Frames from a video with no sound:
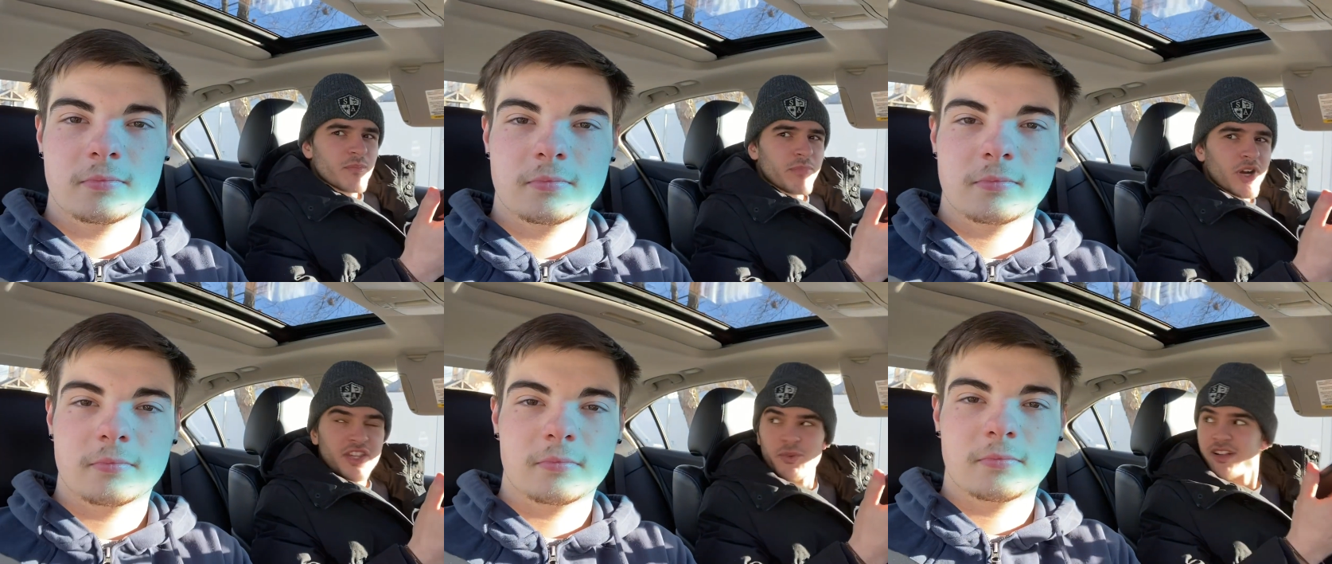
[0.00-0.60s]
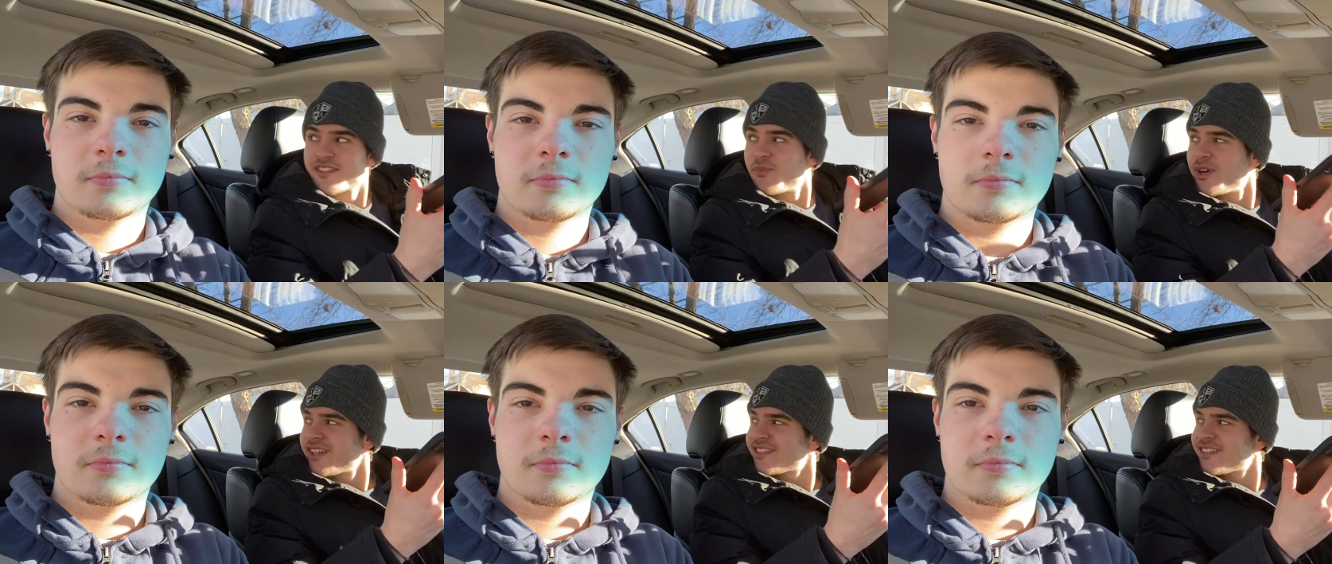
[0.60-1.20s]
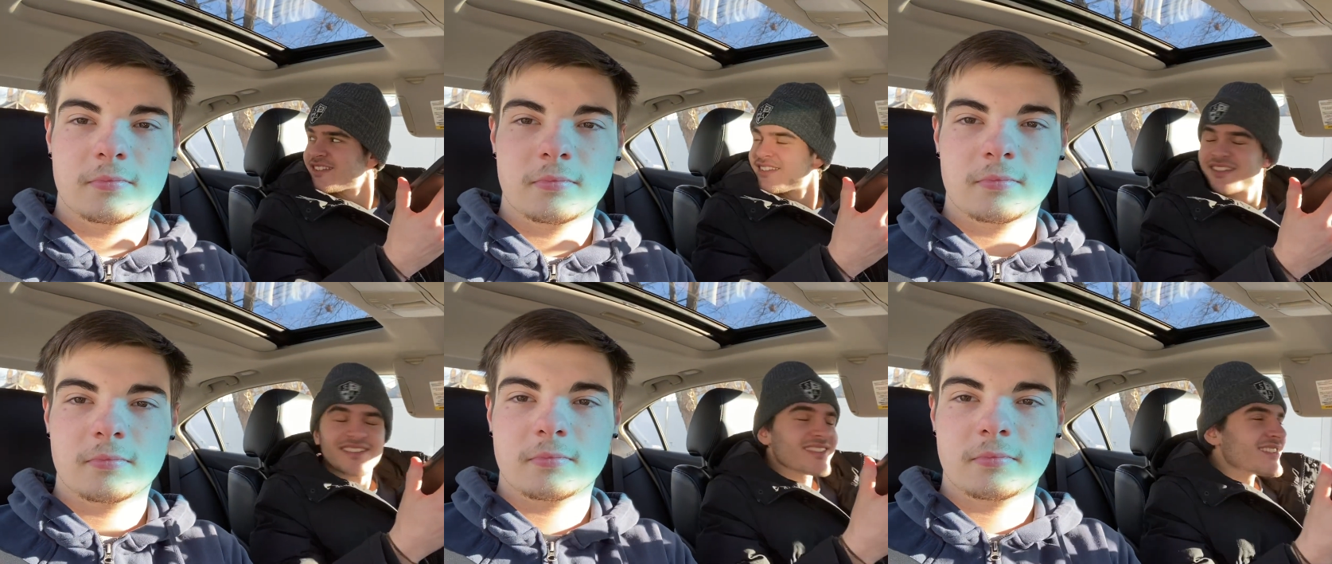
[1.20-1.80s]
Speaker 1: Bark, you want some wings?
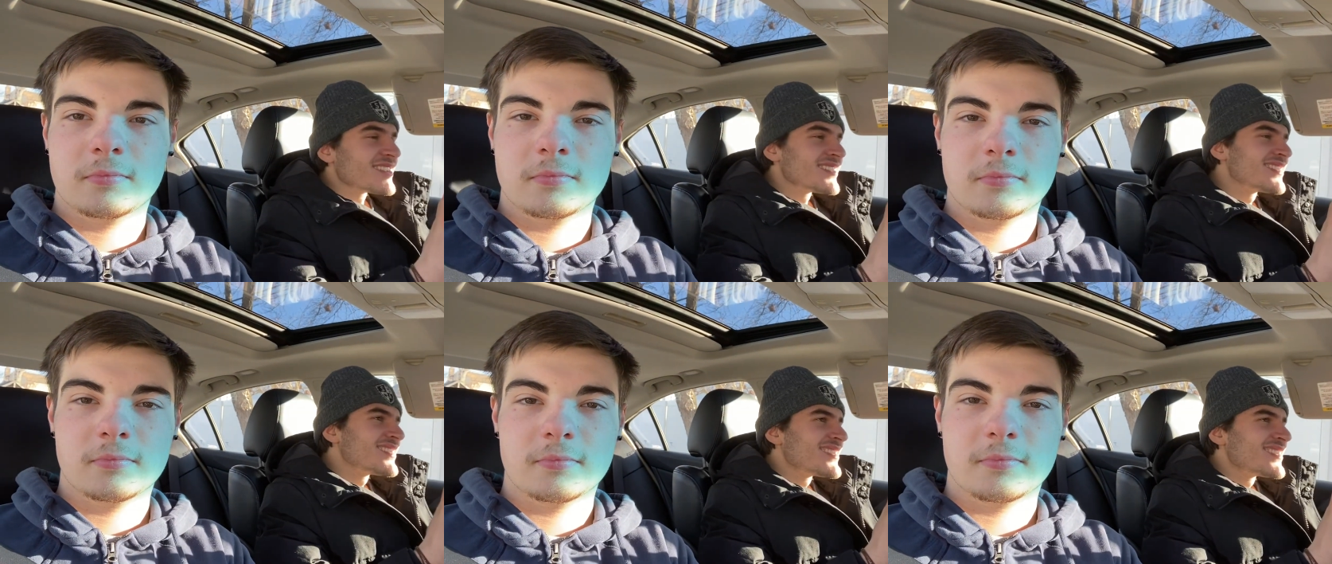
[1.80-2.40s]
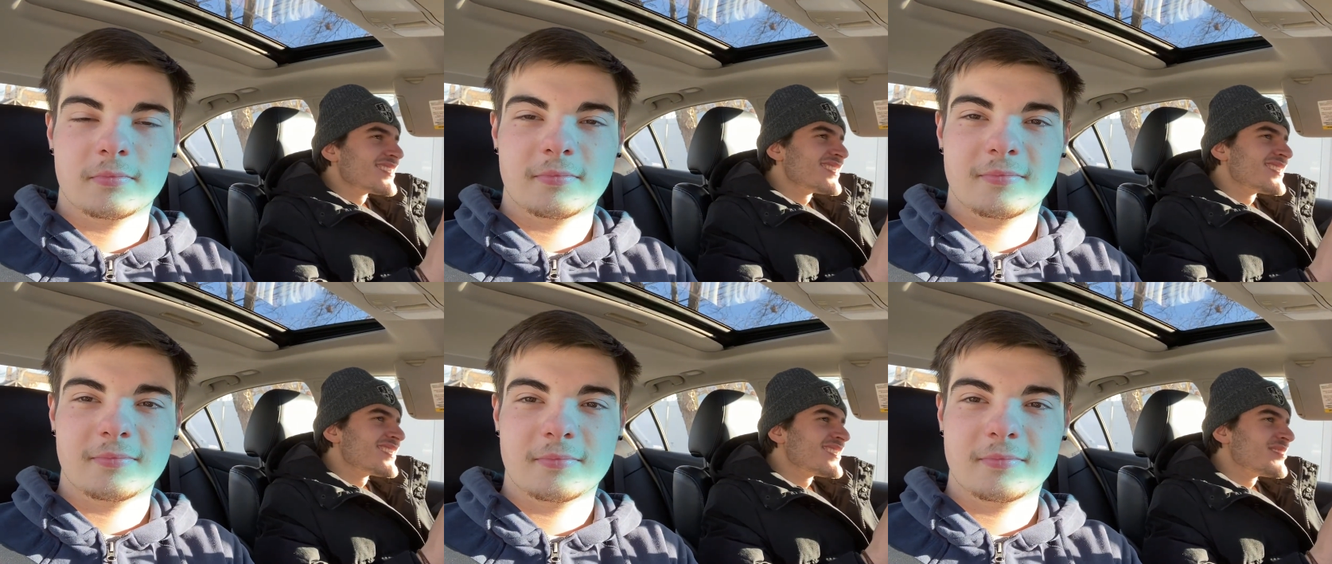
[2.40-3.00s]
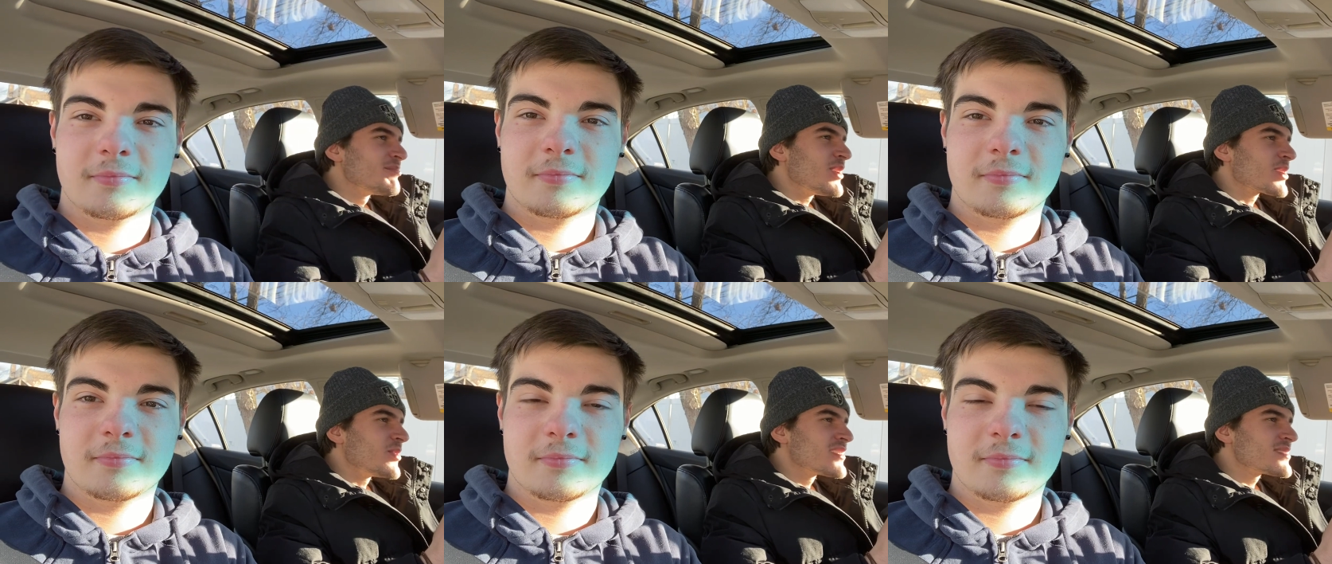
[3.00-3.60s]
I'll snag a wing.
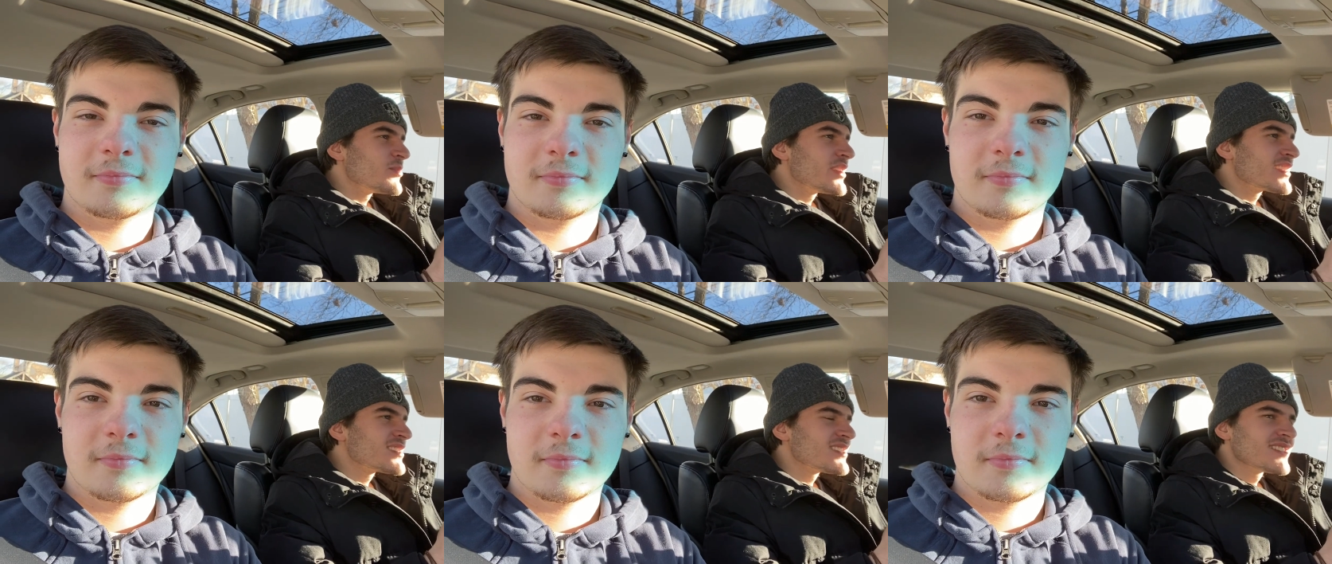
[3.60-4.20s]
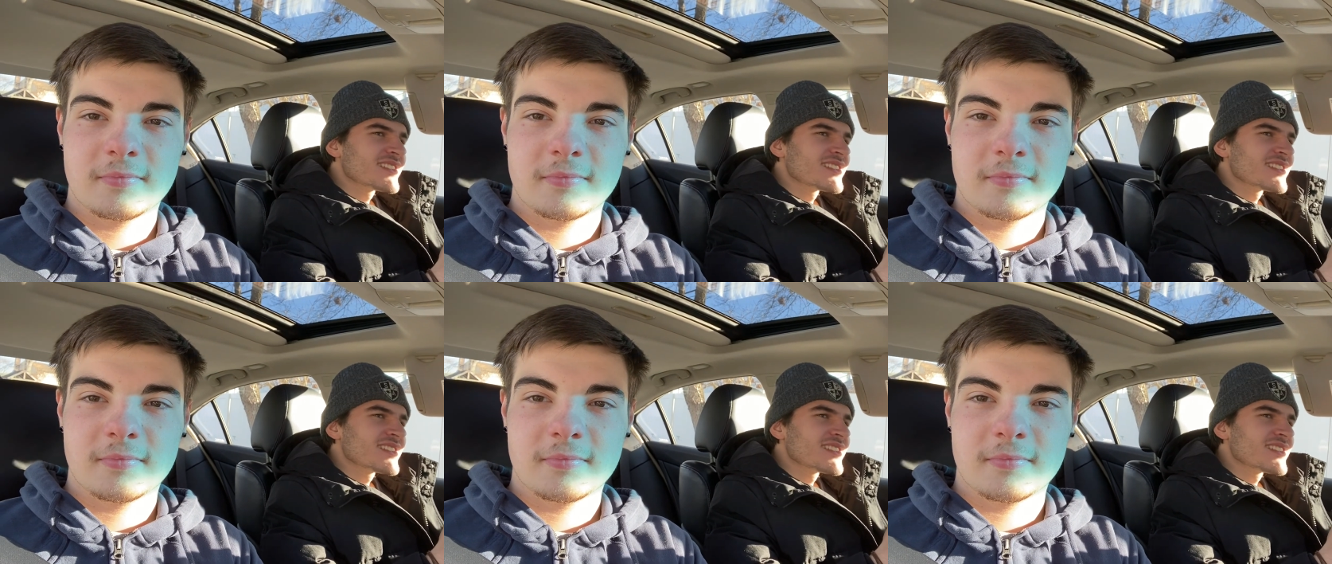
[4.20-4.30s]
Bark wants some wings.